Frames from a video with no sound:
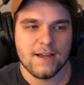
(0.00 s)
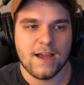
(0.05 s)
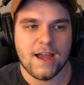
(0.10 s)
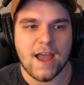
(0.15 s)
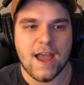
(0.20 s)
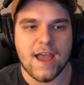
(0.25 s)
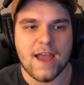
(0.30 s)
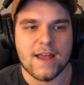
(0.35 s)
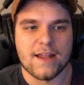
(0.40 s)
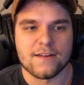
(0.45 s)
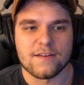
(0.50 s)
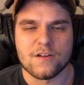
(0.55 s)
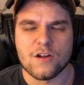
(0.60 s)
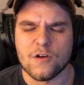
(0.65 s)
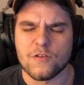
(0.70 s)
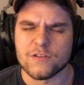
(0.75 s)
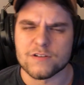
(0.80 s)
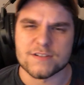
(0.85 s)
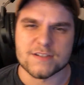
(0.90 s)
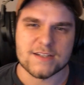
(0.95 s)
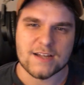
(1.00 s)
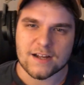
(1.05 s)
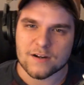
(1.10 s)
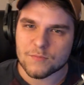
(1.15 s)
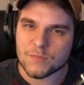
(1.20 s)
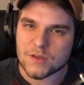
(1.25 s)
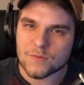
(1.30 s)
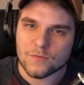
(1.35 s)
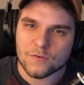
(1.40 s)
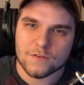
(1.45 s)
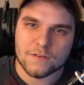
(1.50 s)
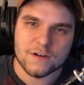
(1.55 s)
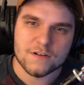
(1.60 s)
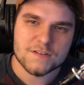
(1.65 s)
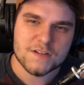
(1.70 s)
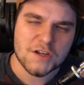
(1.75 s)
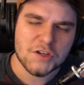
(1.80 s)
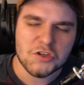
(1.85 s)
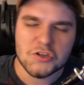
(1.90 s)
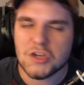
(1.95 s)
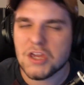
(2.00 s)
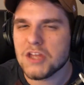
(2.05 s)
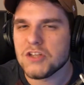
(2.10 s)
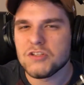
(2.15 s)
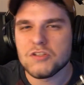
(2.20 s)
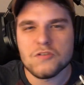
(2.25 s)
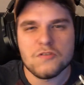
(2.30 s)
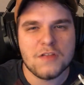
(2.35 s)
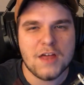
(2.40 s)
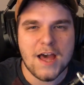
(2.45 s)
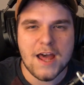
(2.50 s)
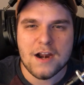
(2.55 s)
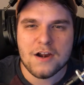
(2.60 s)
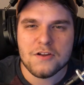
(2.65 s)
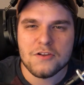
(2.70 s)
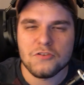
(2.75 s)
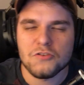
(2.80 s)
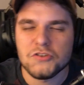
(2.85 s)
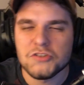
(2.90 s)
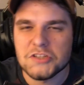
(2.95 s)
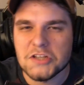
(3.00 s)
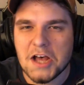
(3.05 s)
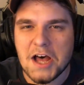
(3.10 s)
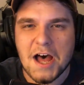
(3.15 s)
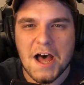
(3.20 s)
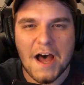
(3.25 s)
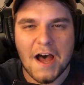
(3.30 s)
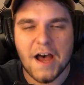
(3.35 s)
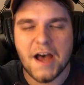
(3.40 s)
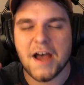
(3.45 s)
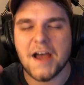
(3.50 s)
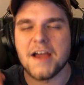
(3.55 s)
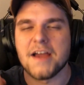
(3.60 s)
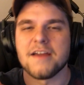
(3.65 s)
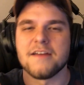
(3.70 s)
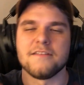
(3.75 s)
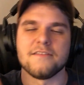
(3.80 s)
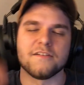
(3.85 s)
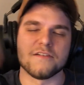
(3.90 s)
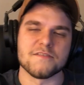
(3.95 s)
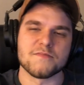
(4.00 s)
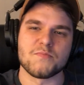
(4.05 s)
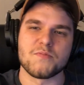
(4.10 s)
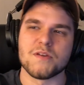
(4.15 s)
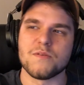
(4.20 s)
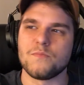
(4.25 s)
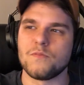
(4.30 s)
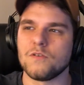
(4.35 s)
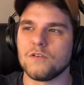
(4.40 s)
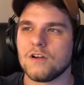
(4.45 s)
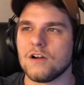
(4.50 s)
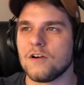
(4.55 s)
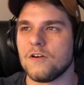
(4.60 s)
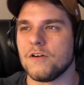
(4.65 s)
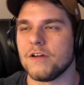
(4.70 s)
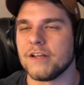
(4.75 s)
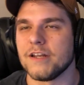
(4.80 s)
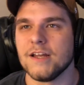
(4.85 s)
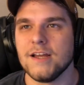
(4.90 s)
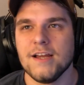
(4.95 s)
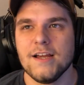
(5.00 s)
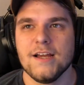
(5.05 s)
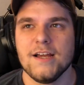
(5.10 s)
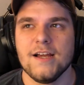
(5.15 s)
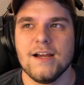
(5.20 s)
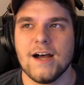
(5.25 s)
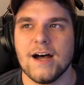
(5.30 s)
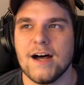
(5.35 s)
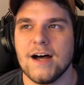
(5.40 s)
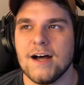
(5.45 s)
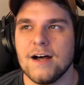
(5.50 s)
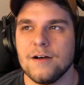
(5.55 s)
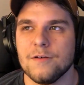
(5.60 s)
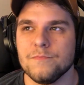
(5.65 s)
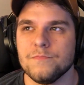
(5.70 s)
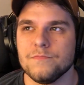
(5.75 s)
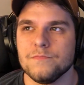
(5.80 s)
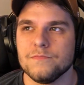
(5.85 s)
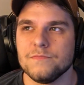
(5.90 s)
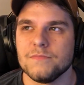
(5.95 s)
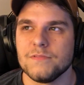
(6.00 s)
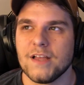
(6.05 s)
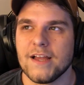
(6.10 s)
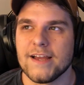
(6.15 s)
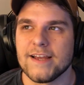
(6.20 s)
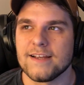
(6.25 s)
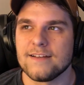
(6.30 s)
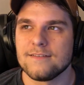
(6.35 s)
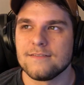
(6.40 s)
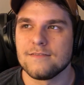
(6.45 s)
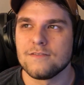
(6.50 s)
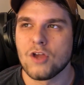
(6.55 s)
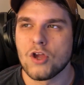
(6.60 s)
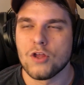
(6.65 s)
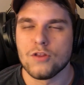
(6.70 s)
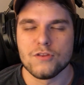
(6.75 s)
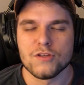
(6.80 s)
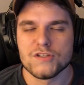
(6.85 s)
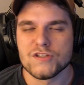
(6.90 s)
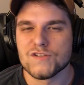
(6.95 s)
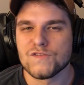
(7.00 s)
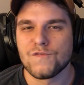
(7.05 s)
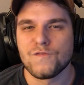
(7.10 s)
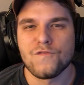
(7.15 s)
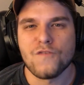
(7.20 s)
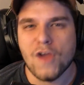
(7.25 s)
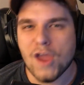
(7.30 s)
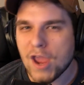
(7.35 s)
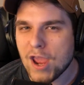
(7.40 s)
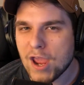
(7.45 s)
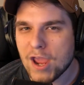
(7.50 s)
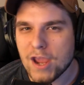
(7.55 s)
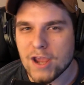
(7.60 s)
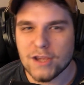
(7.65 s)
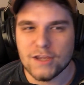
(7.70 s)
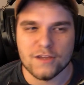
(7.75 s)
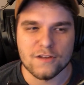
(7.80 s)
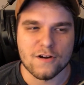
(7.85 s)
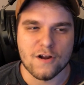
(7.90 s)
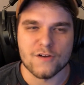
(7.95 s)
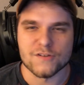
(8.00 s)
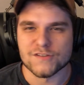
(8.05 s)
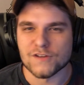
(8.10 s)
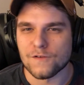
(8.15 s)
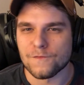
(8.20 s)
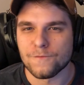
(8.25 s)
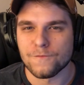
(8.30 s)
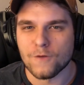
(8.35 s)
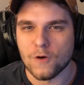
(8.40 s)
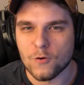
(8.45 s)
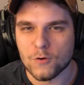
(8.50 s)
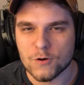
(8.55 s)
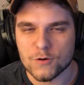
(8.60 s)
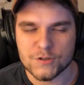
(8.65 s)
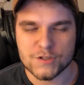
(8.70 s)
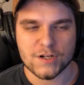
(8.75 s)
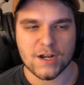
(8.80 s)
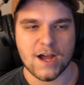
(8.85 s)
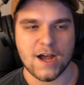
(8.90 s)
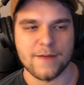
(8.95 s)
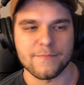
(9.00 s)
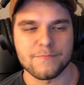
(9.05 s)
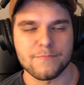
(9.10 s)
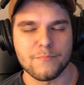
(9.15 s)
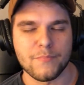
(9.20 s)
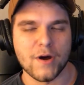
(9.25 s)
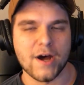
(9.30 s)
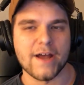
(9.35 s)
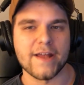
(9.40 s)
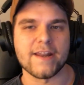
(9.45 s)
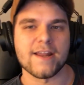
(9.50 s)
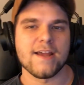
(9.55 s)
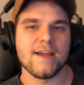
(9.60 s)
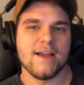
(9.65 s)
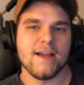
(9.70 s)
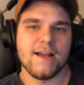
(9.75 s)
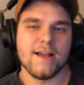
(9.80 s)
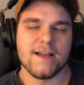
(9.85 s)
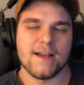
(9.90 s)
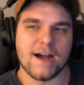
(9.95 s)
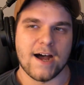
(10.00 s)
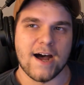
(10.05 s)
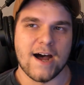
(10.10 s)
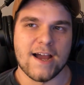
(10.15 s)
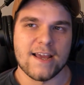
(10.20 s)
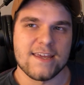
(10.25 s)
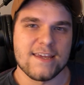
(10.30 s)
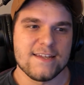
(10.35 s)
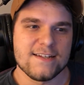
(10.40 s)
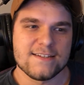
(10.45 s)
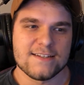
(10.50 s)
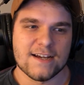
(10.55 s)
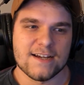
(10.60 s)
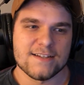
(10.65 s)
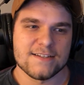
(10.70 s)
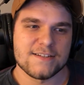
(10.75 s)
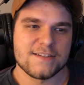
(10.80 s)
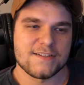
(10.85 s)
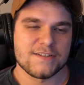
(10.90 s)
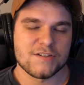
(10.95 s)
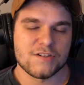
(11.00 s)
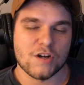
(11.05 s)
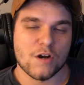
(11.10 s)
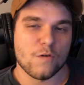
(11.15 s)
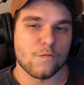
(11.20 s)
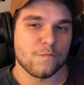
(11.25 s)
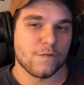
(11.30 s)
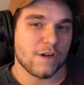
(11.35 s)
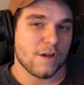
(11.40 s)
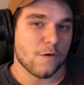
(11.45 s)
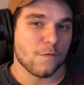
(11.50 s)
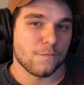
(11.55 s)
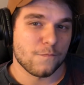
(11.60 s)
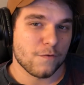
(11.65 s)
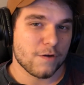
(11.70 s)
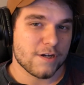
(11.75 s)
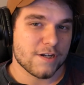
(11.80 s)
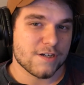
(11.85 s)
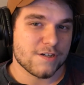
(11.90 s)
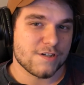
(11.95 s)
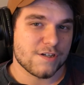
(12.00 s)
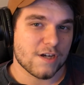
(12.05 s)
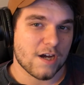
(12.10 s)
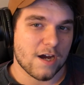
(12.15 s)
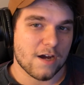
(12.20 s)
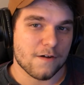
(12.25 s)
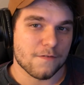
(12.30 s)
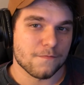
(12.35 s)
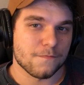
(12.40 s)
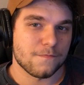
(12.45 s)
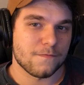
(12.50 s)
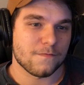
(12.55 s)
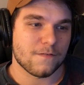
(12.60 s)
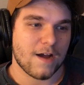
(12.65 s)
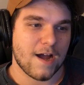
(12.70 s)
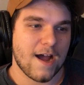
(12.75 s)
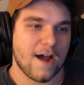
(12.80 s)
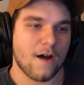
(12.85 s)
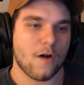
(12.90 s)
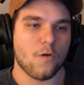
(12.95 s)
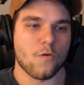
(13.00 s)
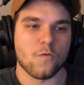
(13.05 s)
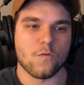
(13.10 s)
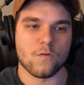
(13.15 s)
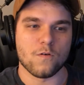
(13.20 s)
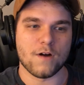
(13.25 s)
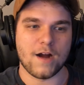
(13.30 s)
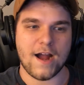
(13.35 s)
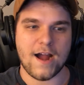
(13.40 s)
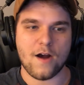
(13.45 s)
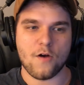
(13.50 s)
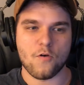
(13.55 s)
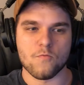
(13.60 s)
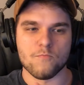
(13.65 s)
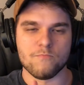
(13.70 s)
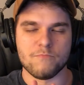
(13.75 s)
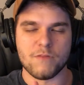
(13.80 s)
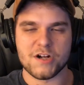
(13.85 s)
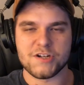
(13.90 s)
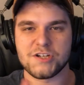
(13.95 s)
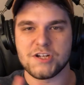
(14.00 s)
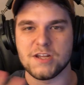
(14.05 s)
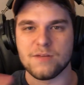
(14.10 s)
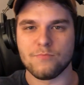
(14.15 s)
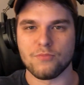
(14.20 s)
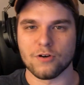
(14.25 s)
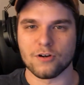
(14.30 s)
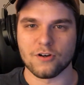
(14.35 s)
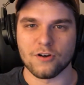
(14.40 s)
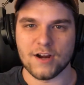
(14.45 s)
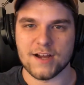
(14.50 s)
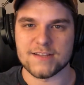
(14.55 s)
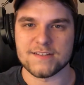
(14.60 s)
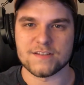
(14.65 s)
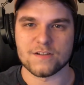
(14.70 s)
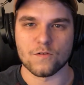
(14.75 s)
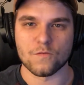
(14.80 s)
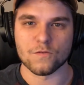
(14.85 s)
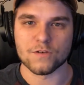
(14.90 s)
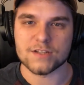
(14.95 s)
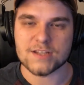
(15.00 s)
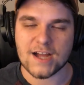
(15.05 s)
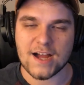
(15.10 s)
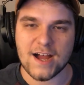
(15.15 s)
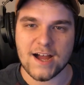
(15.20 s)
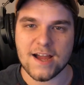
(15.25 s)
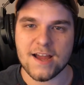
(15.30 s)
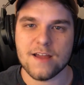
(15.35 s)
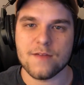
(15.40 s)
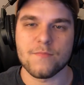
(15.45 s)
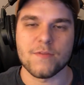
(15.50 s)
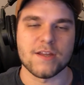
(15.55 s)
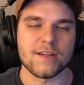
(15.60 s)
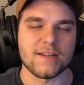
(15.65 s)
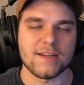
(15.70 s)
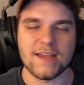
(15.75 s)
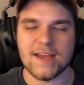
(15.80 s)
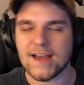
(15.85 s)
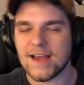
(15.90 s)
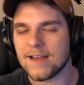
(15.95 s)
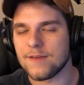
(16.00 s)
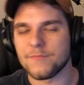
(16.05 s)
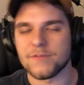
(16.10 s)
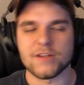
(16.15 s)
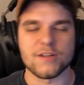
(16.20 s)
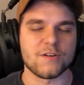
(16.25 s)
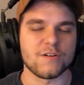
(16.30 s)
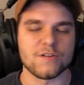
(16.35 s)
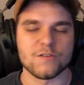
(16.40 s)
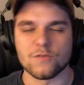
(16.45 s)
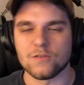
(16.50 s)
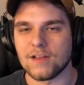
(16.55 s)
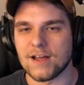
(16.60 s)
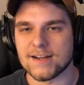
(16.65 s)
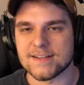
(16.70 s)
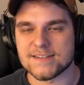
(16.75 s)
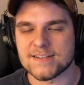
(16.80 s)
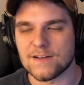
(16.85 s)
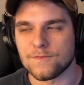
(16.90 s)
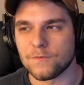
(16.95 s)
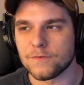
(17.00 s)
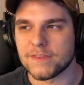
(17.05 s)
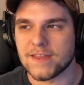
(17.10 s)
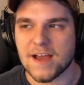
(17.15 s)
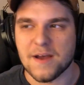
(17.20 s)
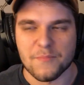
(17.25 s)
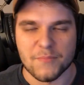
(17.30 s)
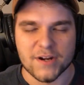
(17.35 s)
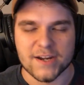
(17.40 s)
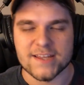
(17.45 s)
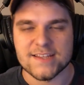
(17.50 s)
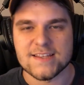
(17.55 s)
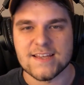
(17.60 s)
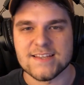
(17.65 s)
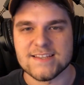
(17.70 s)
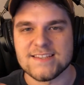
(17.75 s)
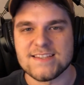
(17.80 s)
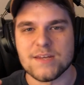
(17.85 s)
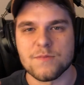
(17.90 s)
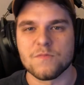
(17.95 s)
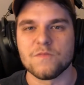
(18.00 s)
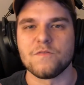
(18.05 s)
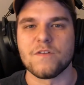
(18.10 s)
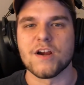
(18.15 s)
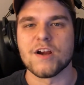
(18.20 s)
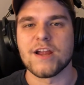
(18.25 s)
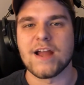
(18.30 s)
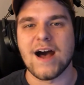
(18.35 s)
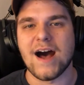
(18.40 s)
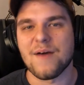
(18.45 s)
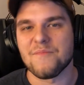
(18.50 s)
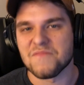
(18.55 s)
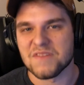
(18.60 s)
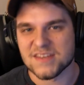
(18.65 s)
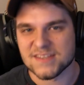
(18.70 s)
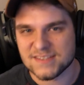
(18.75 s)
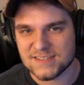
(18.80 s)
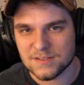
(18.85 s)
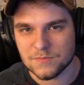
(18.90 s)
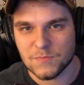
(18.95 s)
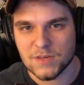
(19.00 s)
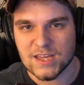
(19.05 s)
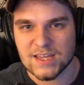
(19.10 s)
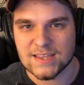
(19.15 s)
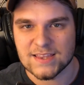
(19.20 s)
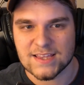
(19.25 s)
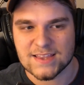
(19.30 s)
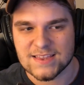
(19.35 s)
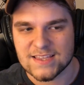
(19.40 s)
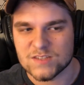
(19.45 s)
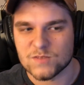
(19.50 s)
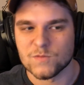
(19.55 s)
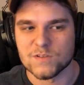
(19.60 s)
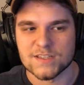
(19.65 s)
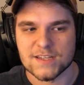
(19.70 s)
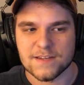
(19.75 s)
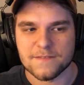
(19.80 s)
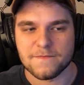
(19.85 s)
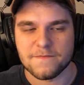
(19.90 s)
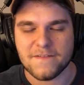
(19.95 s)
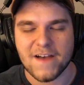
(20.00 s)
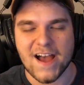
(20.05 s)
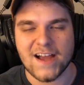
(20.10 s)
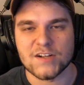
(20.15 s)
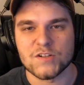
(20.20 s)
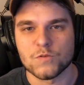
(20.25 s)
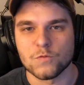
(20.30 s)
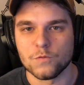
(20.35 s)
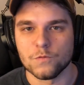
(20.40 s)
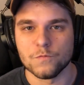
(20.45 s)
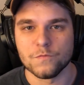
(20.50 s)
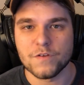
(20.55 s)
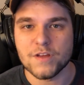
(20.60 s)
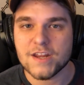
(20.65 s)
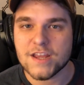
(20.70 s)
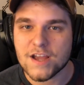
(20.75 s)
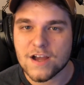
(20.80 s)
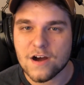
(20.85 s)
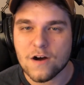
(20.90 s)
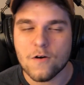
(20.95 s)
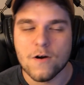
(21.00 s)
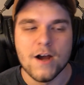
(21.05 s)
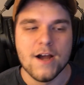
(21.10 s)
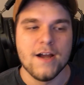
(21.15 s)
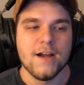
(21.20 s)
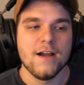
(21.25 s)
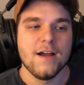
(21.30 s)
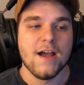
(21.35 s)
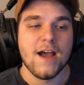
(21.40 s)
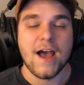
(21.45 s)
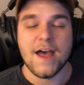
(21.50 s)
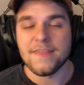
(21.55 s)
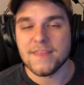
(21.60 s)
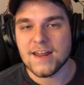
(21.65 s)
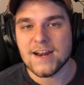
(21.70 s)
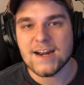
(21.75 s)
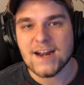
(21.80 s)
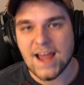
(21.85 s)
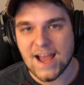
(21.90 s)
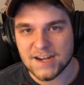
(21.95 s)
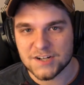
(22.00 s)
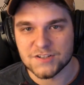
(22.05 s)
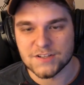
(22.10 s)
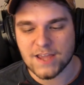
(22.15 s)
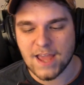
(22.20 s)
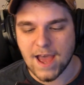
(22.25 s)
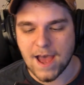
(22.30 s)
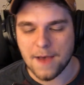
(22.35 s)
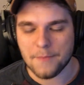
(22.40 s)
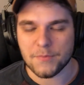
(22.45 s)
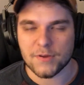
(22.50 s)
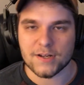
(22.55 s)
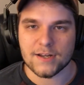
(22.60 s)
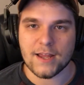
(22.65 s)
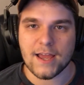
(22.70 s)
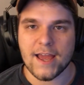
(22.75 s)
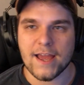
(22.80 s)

And, you know, there's a ton of people in there saying, you can't do that or you'll die. And there's people going, like, this is fake, you know, it's all Photoshop. But he does show video footage of how much he progressed over time. And yeah, I mean, you could do a lot of stuff with that, but it seemed very obvious to me that this was a factual video. And then it actually happened.